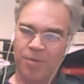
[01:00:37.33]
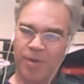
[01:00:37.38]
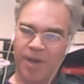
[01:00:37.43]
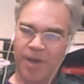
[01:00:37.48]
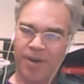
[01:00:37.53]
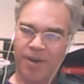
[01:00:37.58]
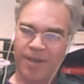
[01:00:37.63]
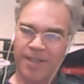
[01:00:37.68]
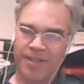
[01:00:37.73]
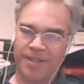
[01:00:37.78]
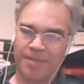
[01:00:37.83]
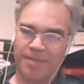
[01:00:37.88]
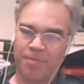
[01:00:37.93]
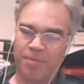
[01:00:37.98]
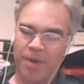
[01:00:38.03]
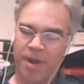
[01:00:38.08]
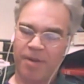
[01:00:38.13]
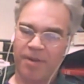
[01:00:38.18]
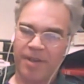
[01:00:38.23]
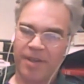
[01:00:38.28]
priority is
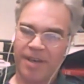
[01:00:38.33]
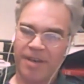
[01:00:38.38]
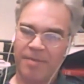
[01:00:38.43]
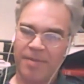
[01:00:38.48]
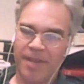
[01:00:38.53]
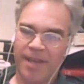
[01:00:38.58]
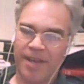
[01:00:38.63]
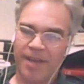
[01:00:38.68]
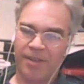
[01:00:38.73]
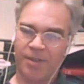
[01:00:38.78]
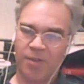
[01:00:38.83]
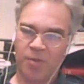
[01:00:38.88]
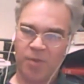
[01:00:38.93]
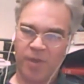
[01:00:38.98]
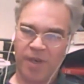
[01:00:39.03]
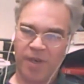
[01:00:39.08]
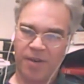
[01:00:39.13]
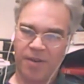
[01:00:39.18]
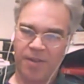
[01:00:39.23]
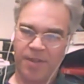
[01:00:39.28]
probably going to be
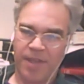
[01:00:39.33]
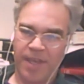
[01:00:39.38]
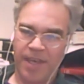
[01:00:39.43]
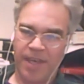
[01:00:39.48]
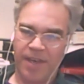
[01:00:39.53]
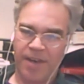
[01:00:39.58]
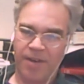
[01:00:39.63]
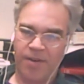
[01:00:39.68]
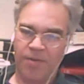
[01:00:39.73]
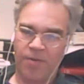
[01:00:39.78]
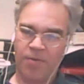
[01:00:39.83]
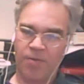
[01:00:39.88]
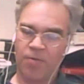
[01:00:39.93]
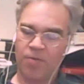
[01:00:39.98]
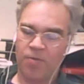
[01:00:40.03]
elsewhere than